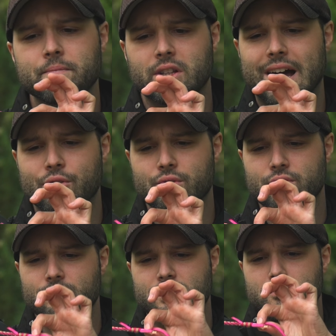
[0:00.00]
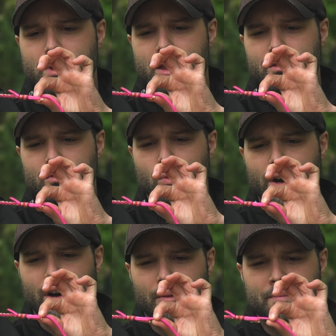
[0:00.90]
Claudiu used the method
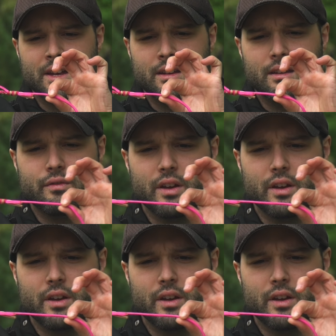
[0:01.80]
where he